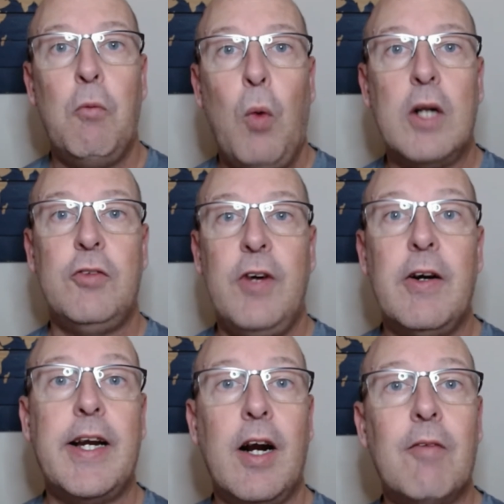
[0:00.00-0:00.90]
watch
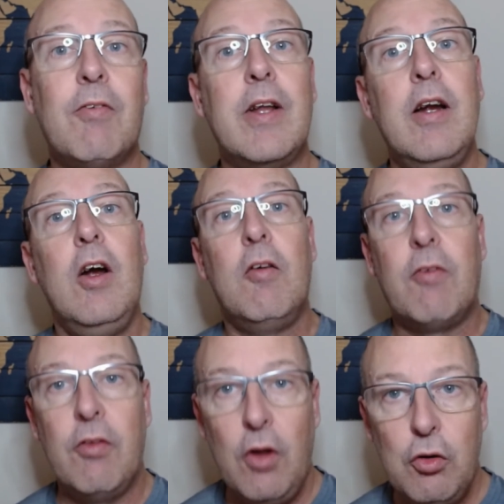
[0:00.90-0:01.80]
very carefully
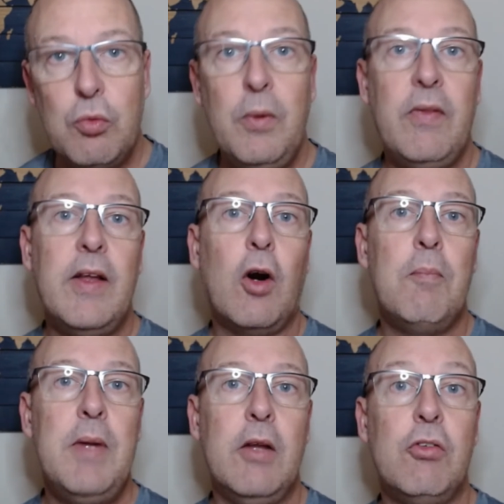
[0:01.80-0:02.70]
for those within
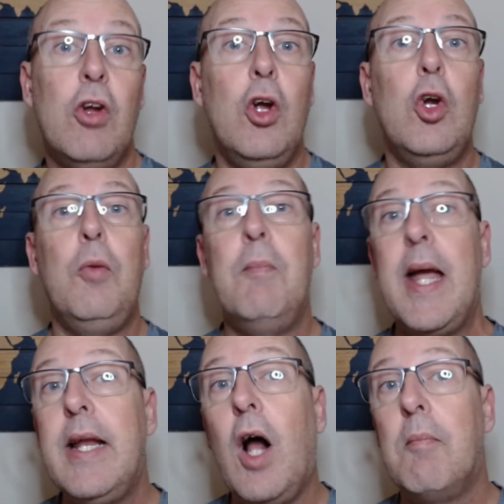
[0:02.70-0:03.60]
our midst who
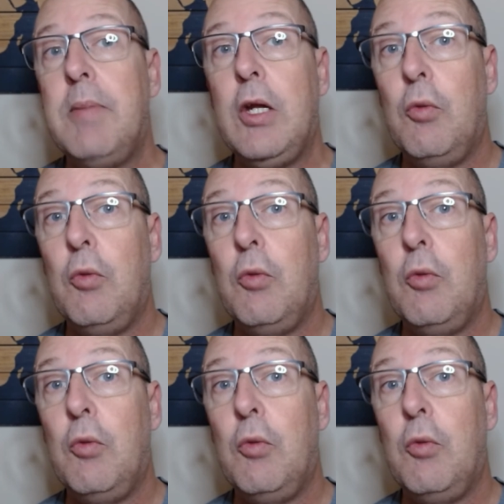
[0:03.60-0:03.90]
may not be,